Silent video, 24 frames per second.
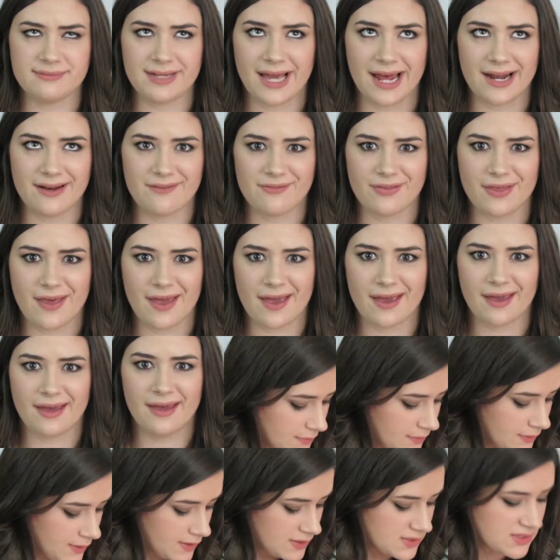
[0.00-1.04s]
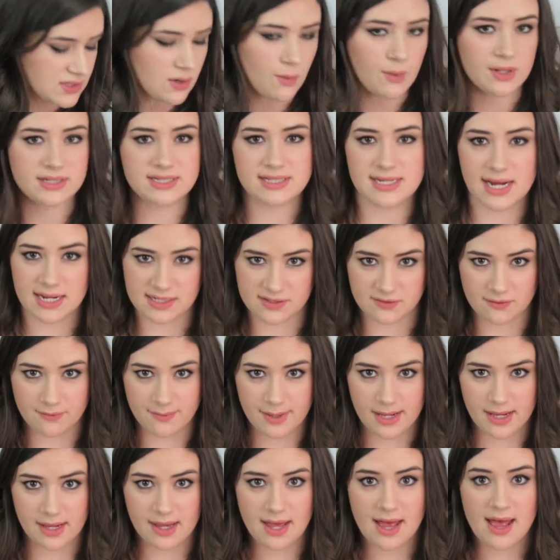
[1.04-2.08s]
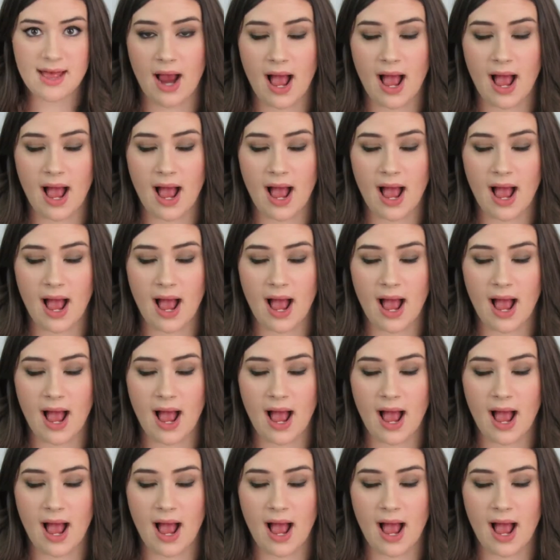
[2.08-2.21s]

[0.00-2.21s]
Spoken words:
kind of thing. So what's next for me?